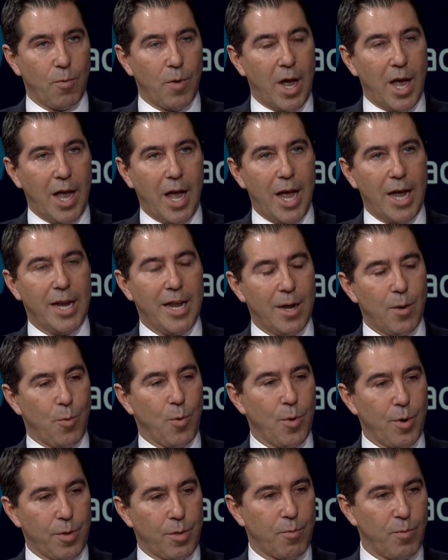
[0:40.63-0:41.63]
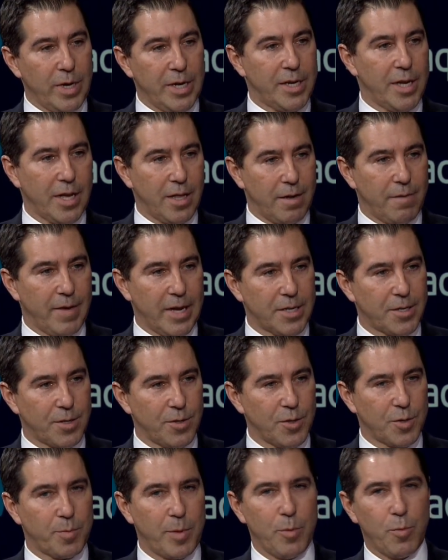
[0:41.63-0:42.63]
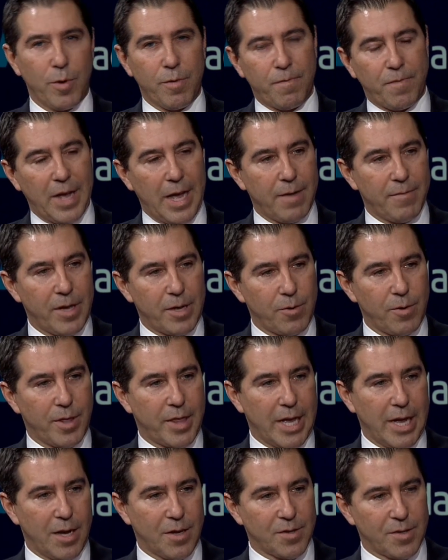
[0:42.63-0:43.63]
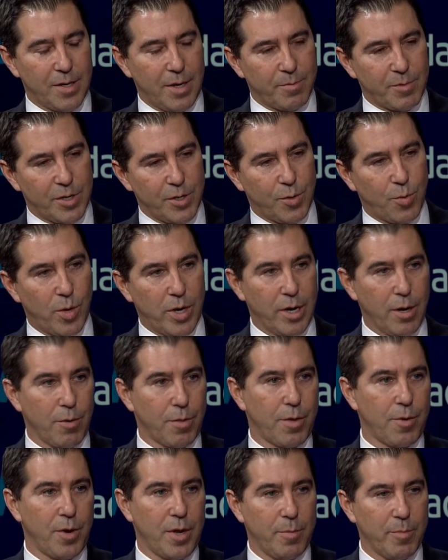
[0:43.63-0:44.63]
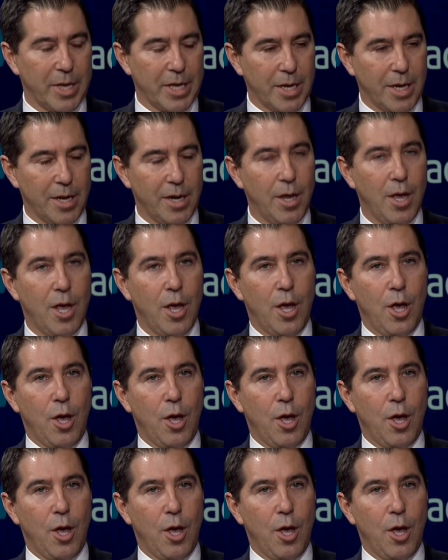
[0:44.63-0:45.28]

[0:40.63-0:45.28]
high net worth retail investors, people with 500,000 up to 20 or 30 million,